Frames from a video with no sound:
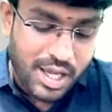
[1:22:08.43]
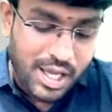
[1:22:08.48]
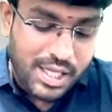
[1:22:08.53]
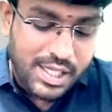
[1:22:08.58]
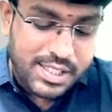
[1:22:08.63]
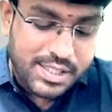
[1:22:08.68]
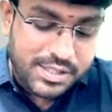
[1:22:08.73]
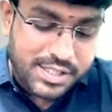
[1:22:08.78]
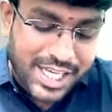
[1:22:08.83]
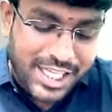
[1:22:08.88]

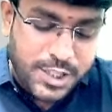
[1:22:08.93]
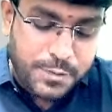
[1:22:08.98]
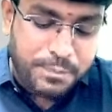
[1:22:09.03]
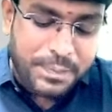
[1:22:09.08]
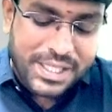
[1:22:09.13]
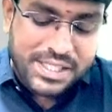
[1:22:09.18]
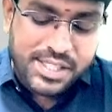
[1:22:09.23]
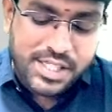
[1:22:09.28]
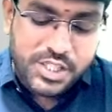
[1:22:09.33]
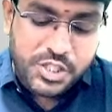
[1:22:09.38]
Such
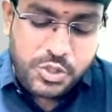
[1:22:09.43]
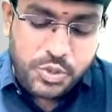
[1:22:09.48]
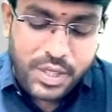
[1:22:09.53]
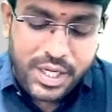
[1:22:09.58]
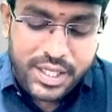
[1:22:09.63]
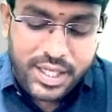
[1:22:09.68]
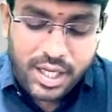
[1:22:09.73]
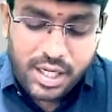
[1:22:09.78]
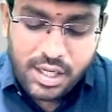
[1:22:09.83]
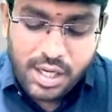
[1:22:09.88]
persons
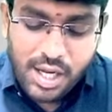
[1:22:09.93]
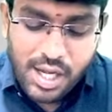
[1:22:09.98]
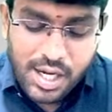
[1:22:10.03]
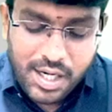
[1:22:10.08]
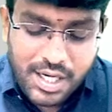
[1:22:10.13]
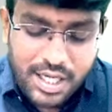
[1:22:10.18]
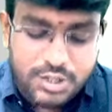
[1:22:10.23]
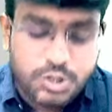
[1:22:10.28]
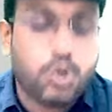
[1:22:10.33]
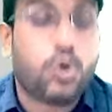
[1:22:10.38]
together
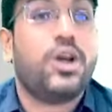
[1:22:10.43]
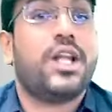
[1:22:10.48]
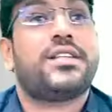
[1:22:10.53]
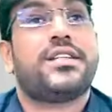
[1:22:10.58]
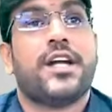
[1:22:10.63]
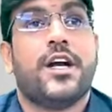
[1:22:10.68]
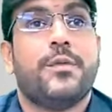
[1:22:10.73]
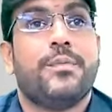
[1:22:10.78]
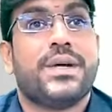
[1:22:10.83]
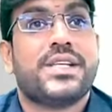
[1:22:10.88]
control a
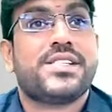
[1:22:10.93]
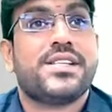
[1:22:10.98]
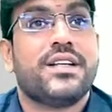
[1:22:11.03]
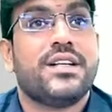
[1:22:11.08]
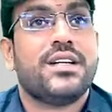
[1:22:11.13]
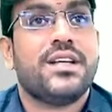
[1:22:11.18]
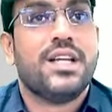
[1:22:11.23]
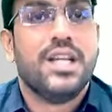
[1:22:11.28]
third person.